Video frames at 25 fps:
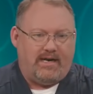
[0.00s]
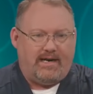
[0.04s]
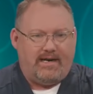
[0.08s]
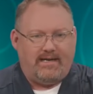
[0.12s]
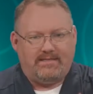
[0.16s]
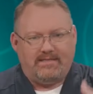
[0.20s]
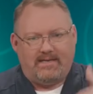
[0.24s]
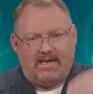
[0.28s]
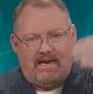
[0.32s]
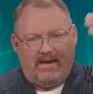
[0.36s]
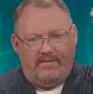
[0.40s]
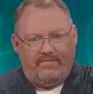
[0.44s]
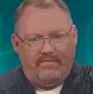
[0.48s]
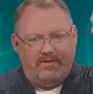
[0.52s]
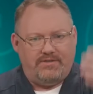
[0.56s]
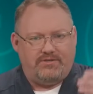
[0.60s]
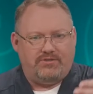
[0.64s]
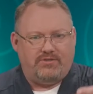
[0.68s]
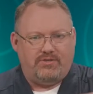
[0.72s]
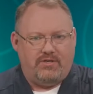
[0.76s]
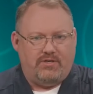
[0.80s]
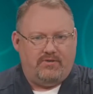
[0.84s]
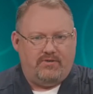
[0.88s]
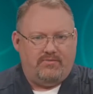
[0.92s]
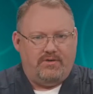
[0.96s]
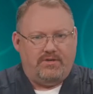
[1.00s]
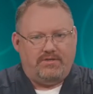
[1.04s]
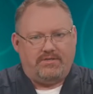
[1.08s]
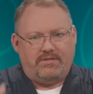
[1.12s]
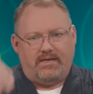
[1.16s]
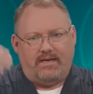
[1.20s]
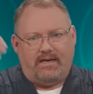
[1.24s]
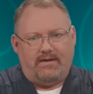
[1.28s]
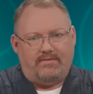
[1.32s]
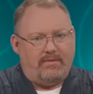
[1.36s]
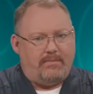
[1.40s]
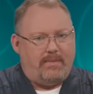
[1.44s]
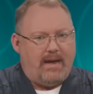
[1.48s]
It's going to have this server, it's going to
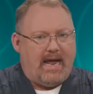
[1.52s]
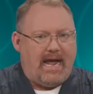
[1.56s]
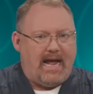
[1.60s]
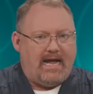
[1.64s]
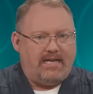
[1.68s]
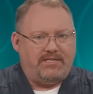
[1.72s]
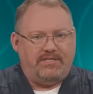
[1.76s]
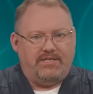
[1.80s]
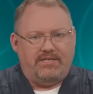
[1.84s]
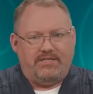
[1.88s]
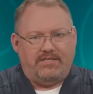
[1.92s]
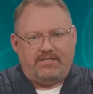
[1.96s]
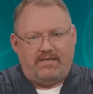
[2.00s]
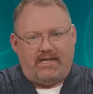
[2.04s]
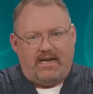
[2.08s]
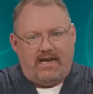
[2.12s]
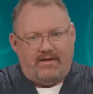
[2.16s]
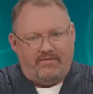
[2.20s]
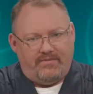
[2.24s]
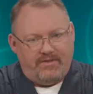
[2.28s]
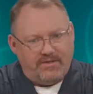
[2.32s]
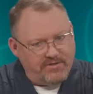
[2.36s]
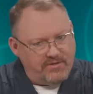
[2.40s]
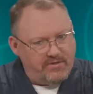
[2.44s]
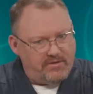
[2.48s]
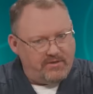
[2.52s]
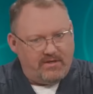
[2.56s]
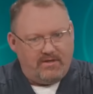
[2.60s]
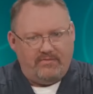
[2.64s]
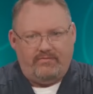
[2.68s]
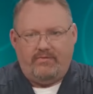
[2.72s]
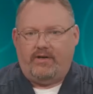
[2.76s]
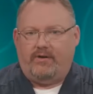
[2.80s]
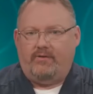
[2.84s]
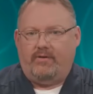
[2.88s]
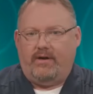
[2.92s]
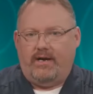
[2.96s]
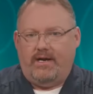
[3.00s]
have Apache, it's going to have this certain
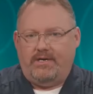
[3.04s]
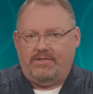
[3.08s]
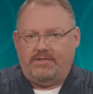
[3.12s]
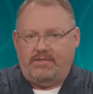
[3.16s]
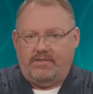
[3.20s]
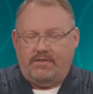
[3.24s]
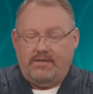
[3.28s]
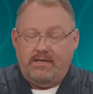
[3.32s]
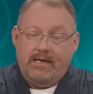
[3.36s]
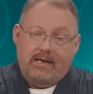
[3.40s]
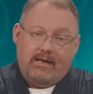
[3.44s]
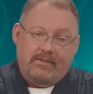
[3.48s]
configuration.